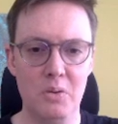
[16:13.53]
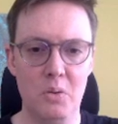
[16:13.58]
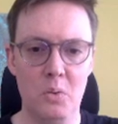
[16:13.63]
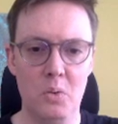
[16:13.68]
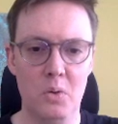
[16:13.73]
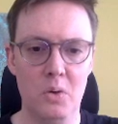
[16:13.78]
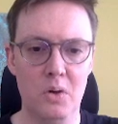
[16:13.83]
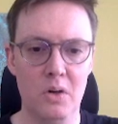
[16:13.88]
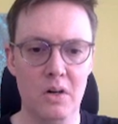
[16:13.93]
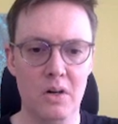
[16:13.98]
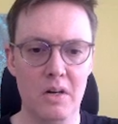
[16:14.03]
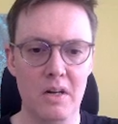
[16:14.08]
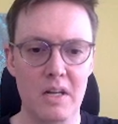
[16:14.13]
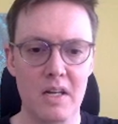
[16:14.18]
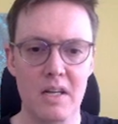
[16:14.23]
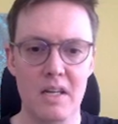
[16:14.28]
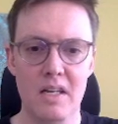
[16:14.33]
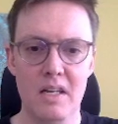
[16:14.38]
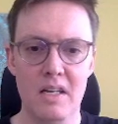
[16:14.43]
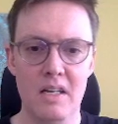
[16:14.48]
or
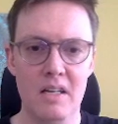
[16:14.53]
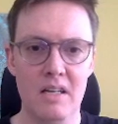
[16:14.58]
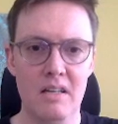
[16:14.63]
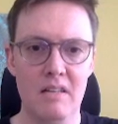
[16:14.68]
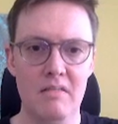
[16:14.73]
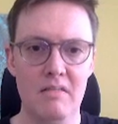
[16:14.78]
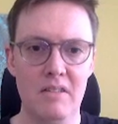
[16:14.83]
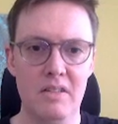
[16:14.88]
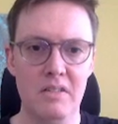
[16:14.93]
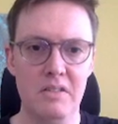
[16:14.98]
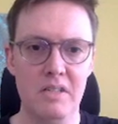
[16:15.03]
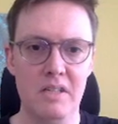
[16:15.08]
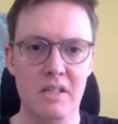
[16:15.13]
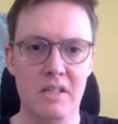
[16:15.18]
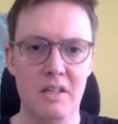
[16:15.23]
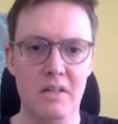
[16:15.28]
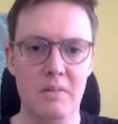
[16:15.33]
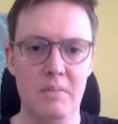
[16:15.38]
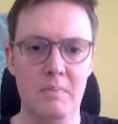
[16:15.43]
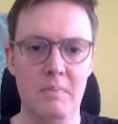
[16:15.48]
here's
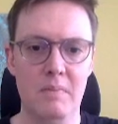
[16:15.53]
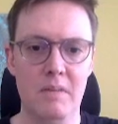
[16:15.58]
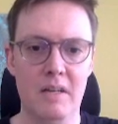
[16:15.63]
another